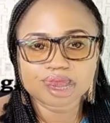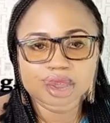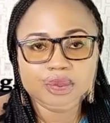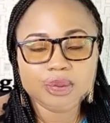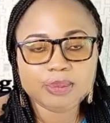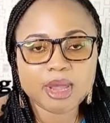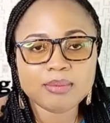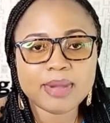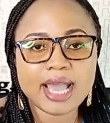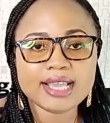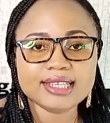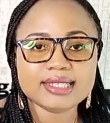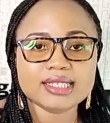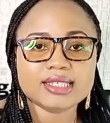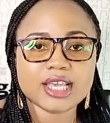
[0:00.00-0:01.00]
Remember,
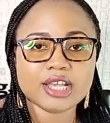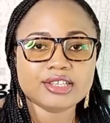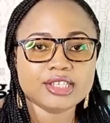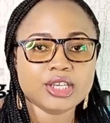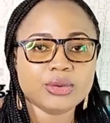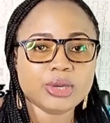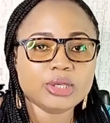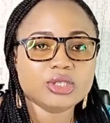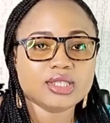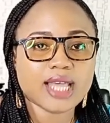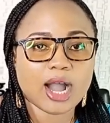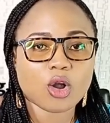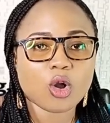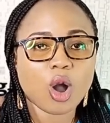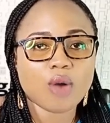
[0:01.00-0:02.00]
it is a series
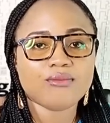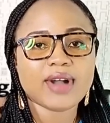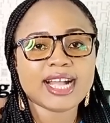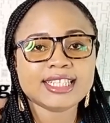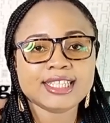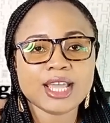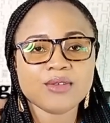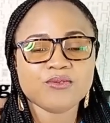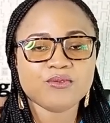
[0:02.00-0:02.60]
that covers the